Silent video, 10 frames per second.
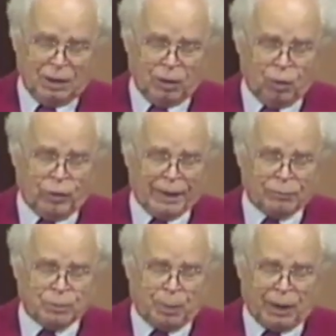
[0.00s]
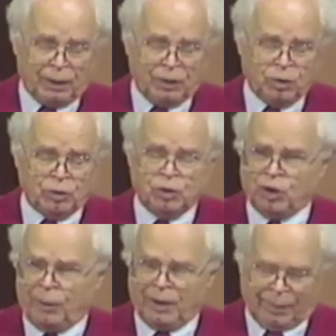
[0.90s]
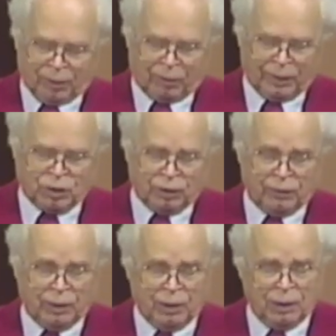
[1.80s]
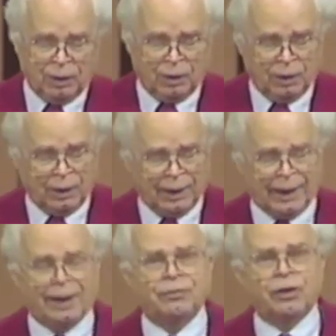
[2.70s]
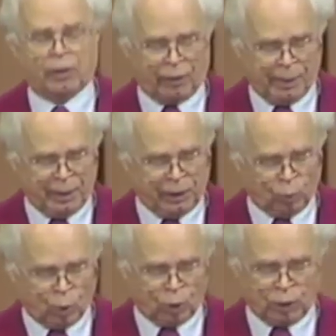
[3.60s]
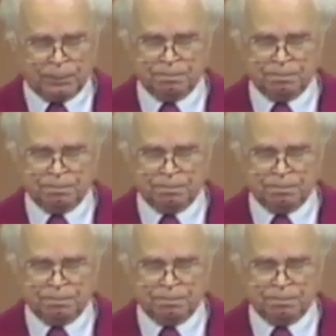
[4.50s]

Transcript: although that was partly due to German immigration after the Crimean War.